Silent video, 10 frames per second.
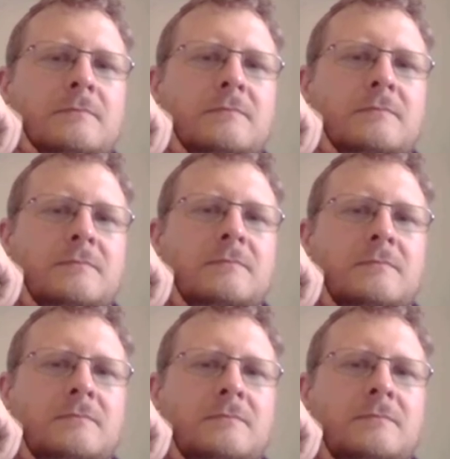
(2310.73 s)

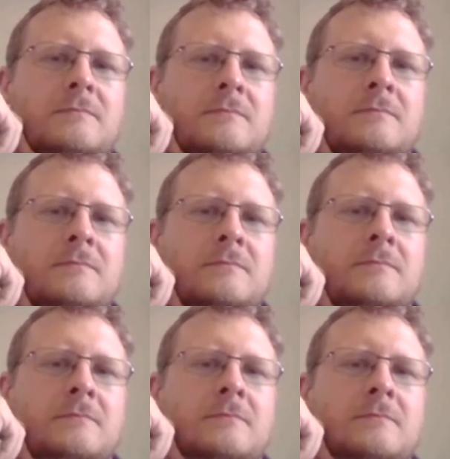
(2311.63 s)

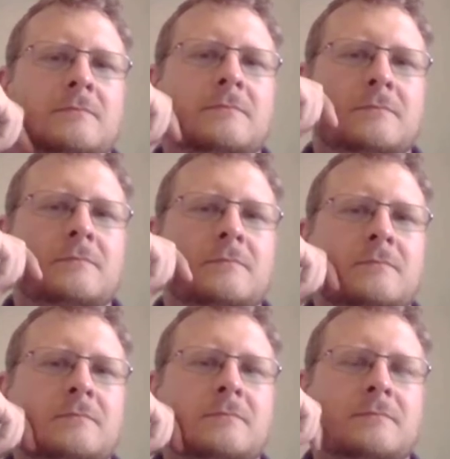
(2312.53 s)

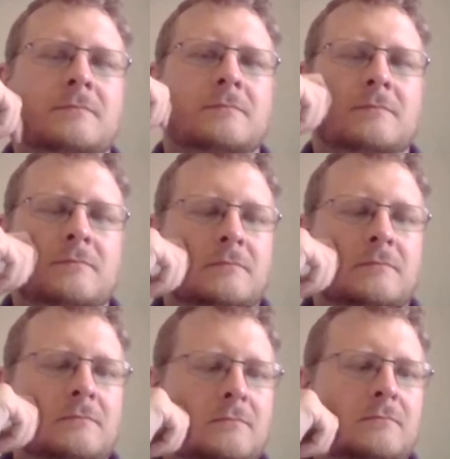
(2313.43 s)

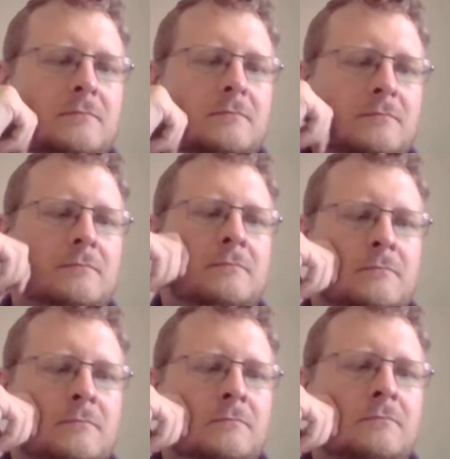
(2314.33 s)

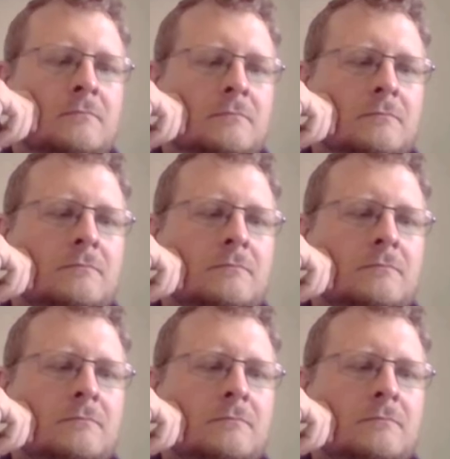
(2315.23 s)
The person shown says nothing.